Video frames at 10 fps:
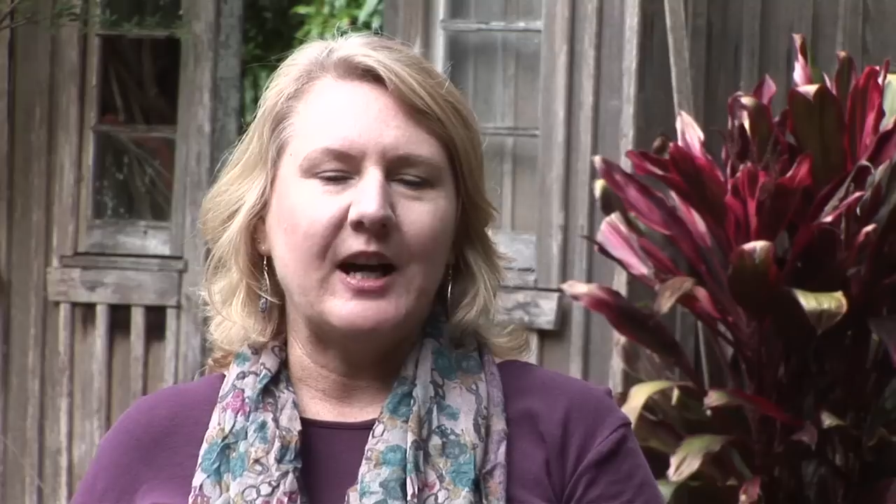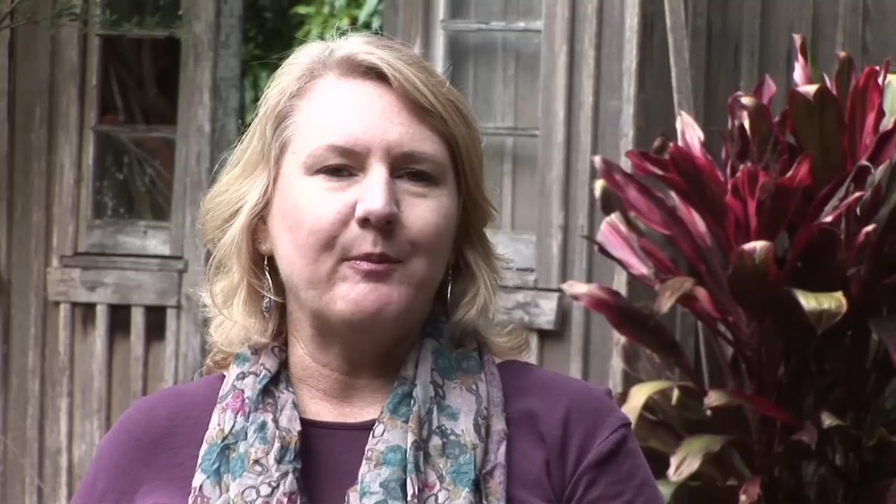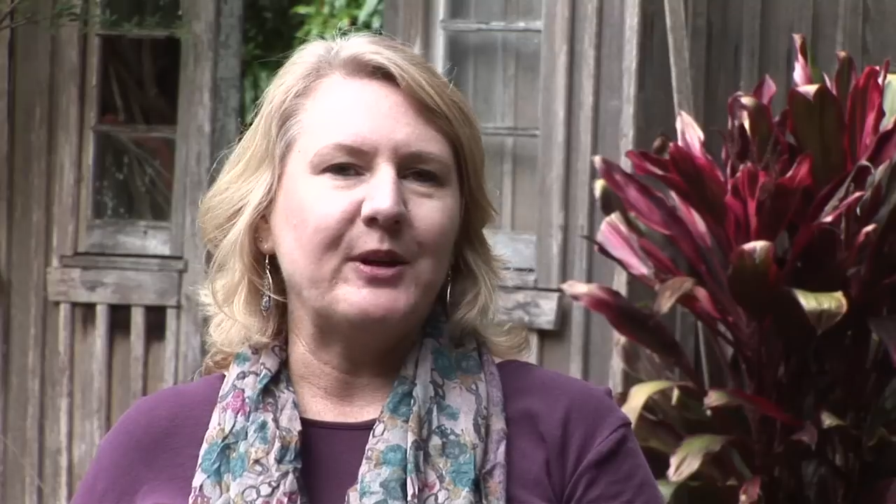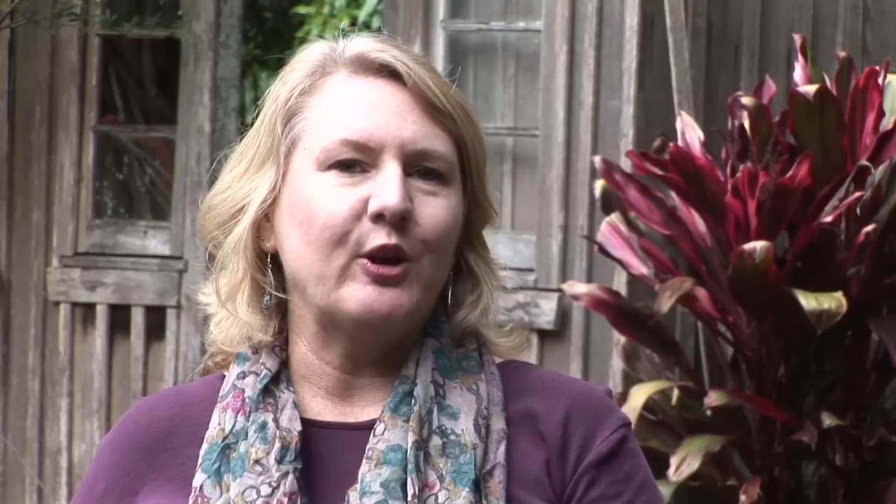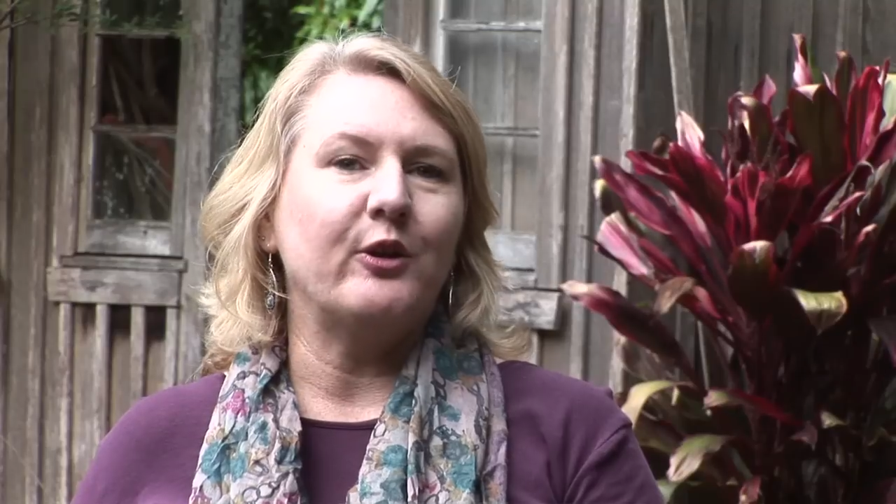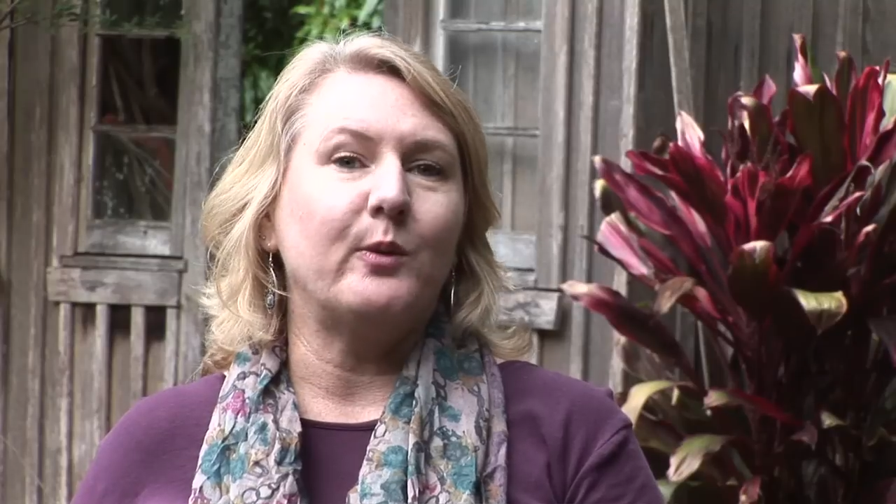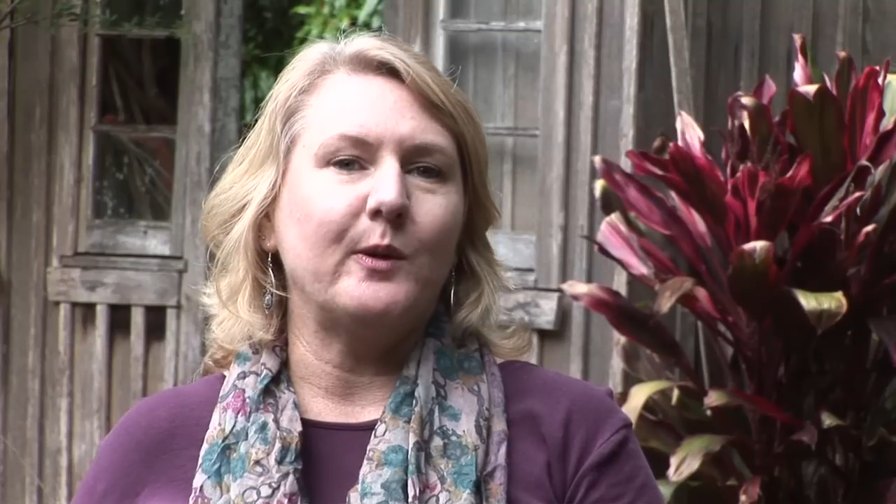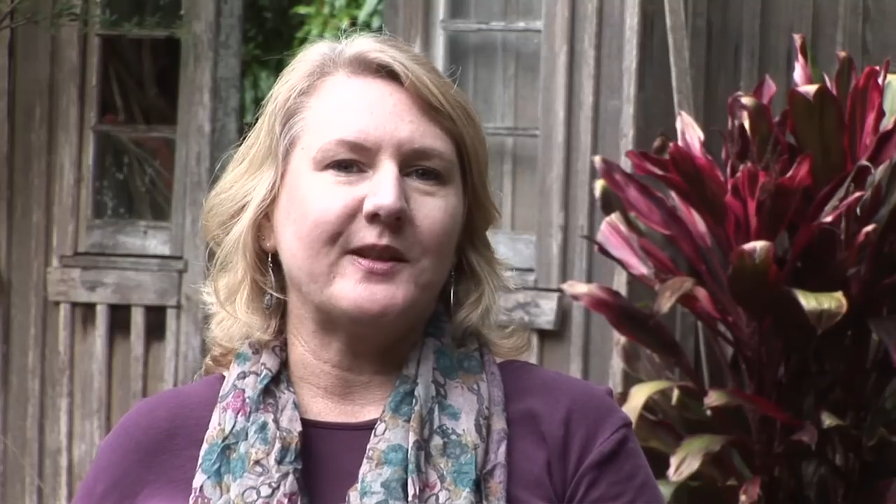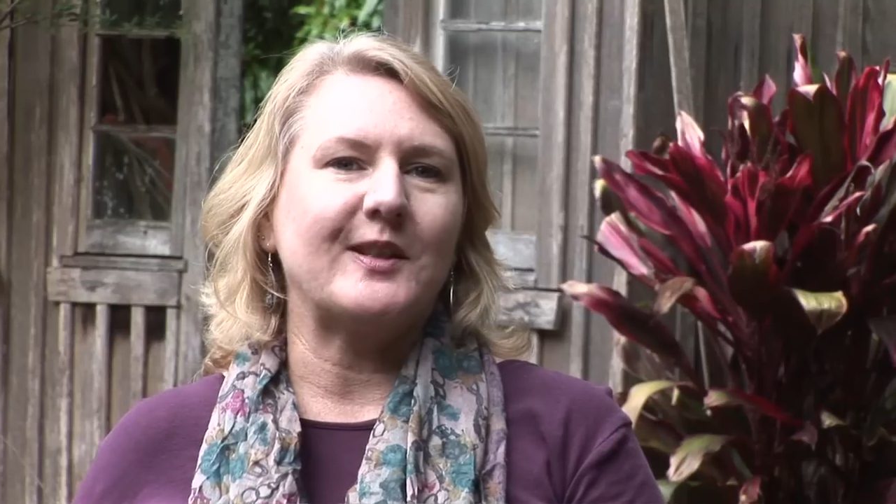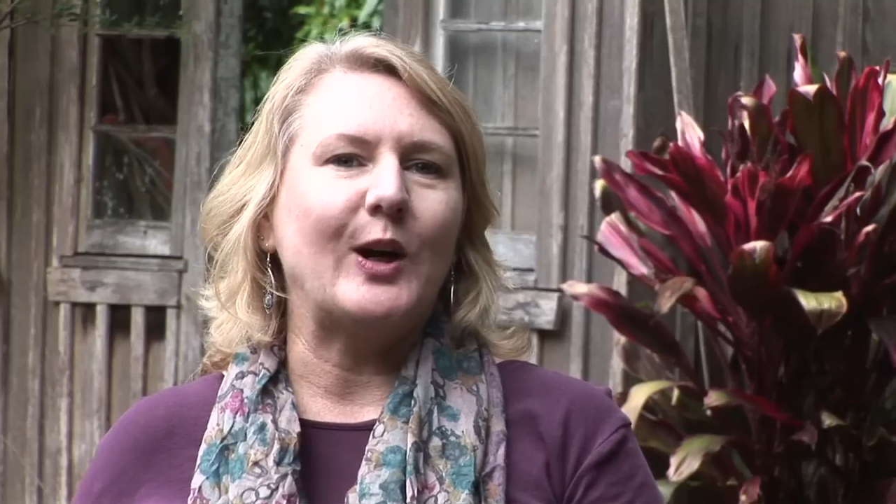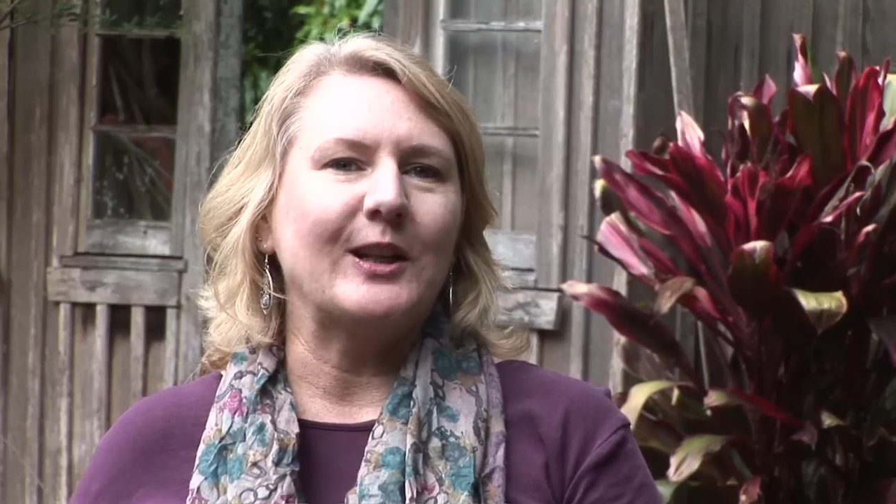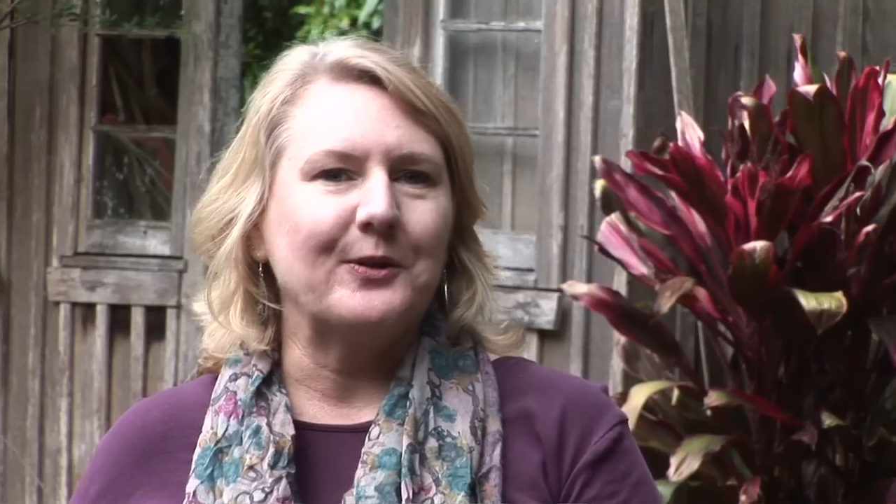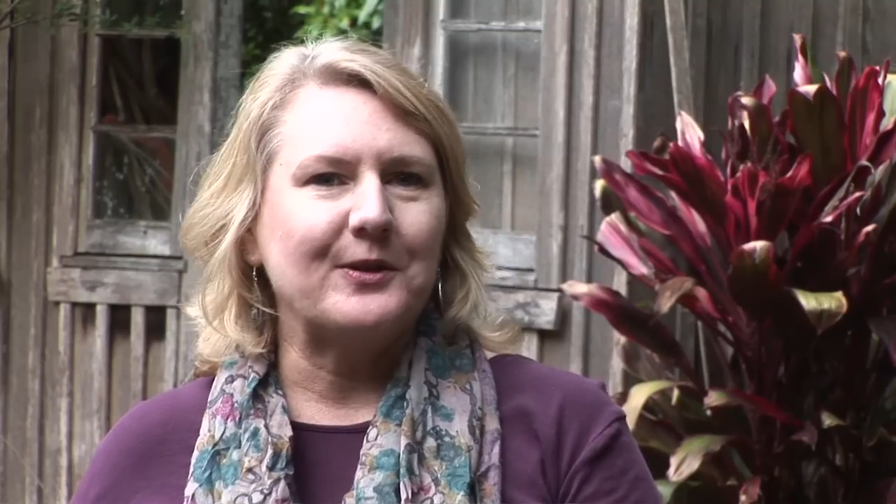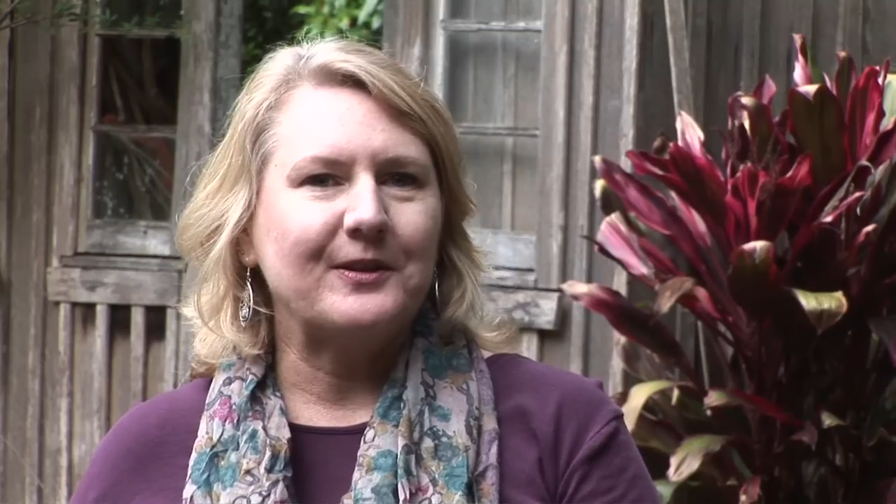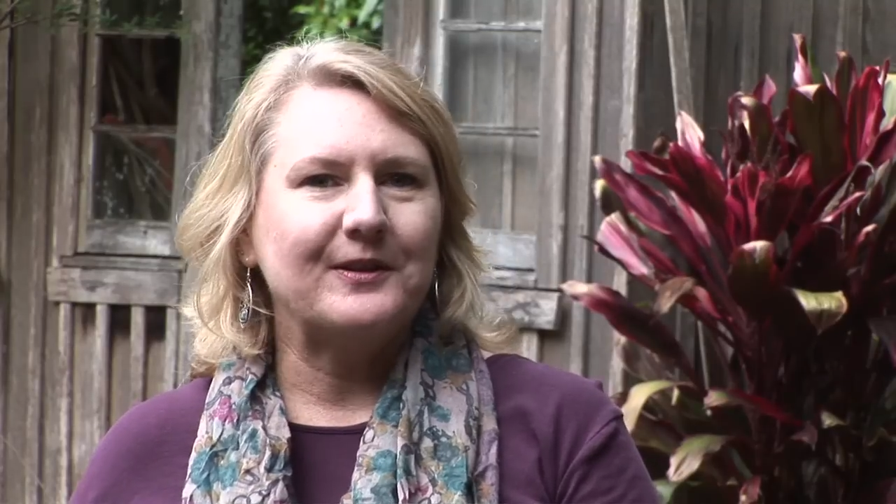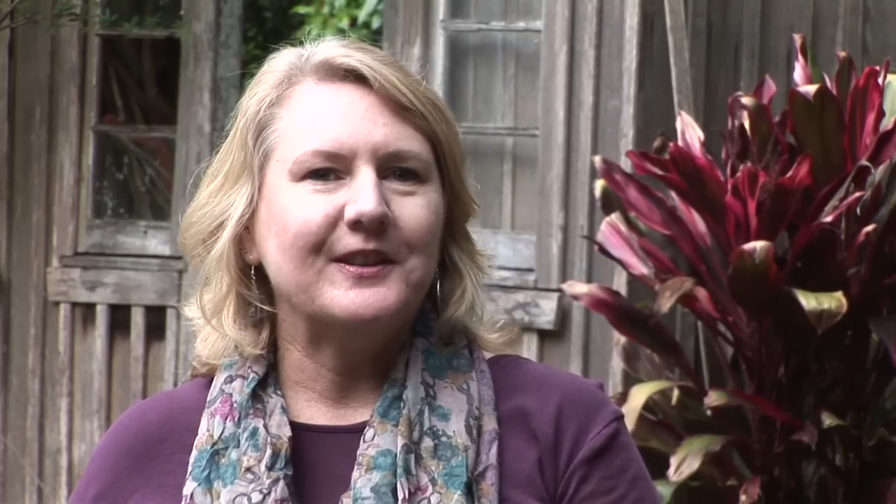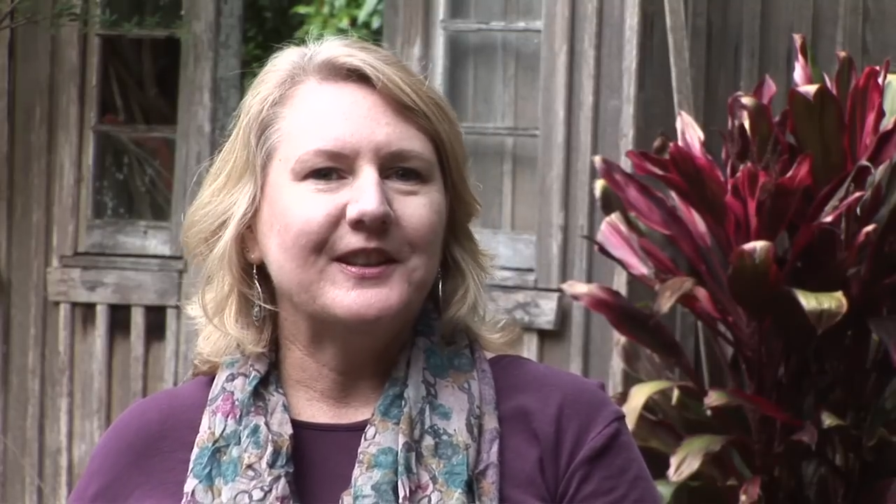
can't be known that we were silent.